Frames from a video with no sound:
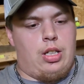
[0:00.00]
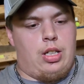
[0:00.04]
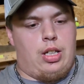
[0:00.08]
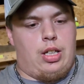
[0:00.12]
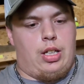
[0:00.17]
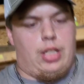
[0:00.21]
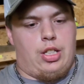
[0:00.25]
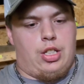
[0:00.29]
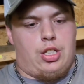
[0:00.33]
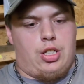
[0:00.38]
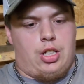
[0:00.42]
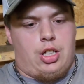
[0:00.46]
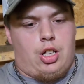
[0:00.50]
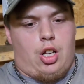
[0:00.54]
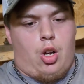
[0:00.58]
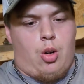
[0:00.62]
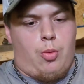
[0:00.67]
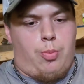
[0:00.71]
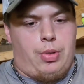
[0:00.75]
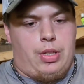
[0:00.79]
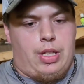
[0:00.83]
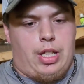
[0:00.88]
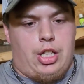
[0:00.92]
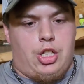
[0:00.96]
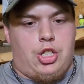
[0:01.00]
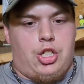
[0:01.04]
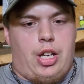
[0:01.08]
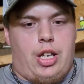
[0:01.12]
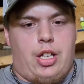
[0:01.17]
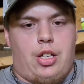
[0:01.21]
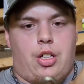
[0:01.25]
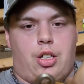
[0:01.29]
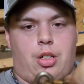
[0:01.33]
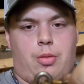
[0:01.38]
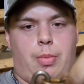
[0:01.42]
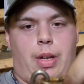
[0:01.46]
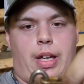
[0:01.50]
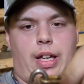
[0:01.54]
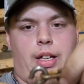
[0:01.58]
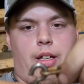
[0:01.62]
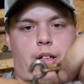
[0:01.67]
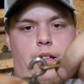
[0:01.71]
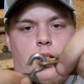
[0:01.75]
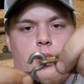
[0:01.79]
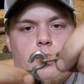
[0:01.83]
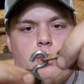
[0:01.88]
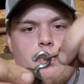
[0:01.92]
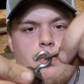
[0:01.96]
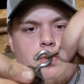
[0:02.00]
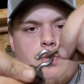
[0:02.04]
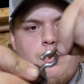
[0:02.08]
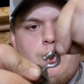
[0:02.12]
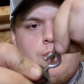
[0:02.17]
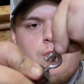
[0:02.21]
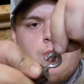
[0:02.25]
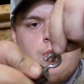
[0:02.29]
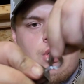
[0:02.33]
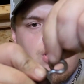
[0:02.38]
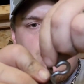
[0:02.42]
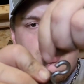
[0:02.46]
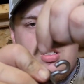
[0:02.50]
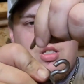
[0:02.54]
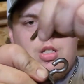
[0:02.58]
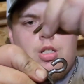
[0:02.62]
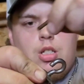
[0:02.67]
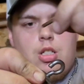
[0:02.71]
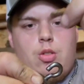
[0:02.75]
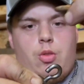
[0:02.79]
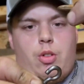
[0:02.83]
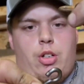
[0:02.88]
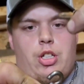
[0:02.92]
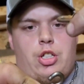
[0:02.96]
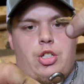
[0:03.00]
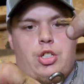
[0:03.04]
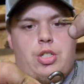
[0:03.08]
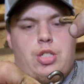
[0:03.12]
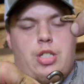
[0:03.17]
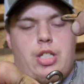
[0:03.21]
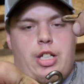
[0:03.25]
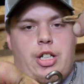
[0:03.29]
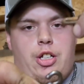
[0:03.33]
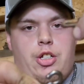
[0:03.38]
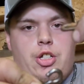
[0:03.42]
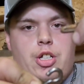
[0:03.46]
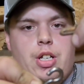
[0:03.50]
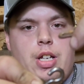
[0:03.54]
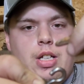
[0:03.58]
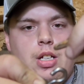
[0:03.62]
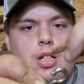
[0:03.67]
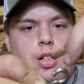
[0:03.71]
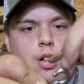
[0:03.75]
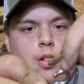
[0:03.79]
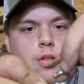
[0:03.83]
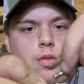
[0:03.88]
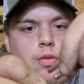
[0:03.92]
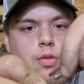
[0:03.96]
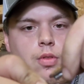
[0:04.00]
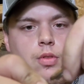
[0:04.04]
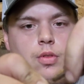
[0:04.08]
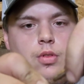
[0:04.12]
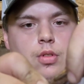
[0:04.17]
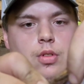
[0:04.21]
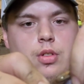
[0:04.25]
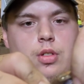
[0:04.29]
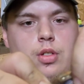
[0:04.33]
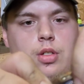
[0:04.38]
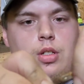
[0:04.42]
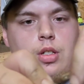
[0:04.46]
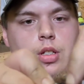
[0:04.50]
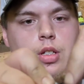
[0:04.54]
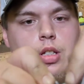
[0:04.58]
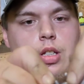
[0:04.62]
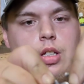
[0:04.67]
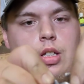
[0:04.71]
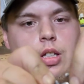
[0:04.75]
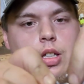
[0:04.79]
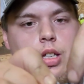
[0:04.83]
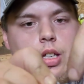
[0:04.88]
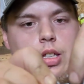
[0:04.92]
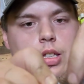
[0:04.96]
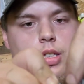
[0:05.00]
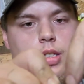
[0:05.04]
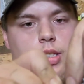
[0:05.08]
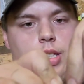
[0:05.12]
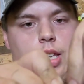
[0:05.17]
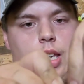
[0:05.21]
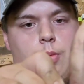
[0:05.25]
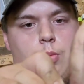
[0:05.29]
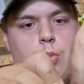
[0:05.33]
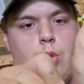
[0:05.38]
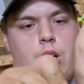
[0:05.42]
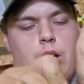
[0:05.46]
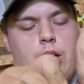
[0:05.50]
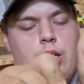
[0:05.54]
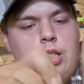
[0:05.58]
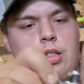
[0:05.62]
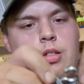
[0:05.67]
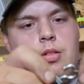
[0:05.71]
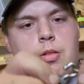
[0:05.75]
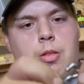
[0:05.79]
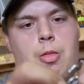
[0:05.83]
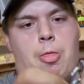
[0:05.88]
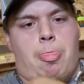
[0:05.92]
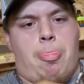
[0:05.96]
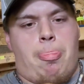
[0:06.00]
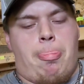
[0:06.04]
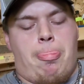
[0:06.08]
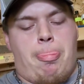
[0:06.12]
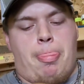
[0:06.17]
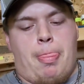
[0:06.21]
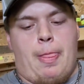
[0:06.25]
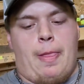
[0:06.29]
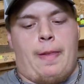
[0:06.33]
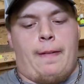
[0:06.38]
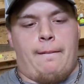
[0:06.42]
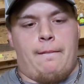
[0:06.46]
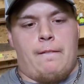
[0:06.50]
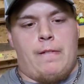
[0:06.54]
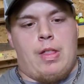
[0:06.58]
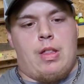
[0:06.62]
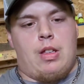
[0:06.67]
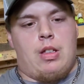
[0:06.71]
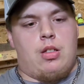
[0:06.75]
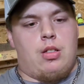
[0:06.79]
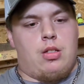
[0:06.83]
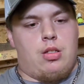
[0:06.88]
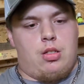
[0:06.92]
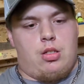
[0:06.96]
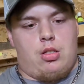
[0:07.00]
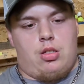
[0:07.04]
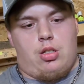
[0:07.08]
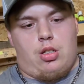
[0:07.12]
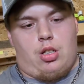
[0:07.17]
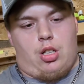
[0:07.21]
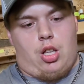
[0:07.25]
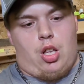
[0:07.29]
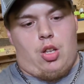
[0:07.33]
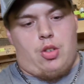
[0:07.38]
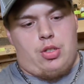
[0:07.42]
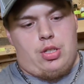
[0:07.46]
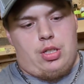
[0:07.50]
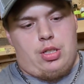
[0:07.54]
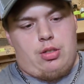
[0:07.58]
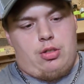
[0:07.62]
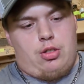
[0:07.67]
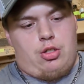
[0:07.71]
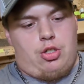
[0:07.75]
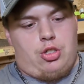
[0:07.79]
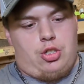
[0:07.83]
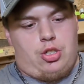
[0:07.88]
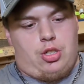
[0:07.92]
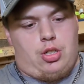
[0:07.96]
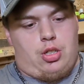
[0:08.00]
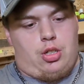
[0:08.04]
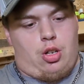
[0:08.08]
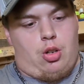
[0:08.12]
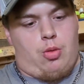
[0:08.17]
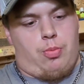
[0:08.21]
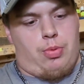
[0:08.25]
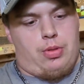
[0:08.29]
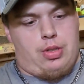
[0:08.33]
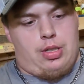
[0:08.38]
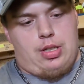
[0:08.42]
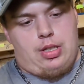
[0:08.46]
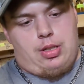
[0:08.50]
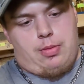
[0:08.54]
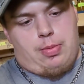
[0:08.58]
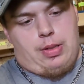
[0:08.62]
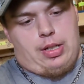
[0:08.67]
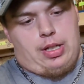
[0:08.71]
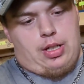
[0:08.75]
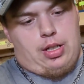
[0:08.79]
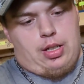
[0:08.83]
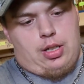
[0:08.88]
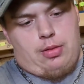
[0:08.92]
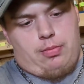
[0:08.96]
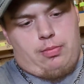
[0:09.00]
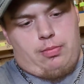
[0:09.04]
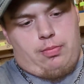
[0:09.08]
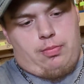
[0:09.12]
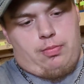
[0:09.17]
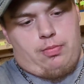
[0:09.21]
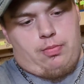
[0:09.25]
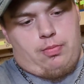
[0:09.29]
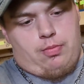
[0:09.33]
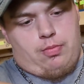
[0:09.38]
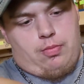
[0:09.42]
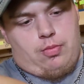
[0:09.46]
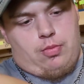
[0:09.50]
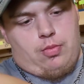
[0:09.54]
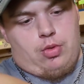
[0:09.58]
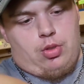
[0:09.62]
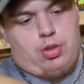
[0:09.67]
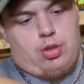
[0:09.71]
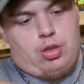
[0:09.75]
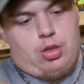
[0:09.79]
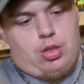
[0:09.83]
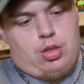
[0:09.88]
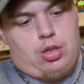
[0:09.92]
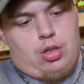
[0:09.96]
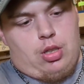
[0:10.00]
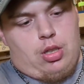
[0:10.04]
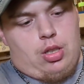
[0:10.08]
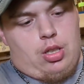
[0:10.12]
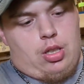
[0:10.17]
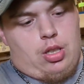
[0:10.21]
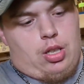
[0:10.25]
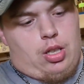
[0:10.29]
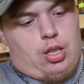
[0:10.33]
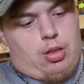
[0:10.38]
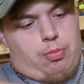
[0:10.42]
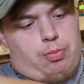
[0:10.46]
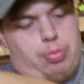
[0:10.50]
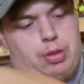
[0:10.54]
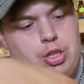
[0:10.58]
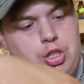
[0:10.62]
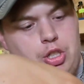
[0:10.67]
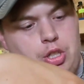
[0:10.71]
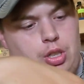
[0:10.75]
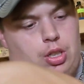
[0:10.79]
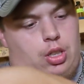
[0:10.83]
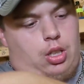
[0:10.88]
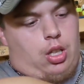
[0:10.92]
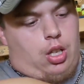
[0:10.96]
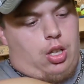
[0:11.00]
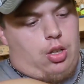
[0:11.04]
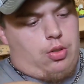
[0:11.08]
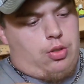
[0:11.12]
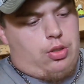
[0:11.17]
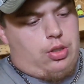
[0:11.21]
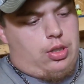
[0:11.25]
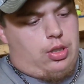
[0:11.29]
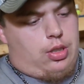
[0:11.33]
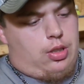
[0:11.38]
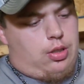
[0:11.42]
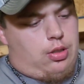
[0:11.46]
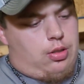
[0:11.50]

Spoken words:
It's going to open that J-hook back up, or you can just take your chain off. In the same way, to close it, you're just going to open this back up and pinch it closed.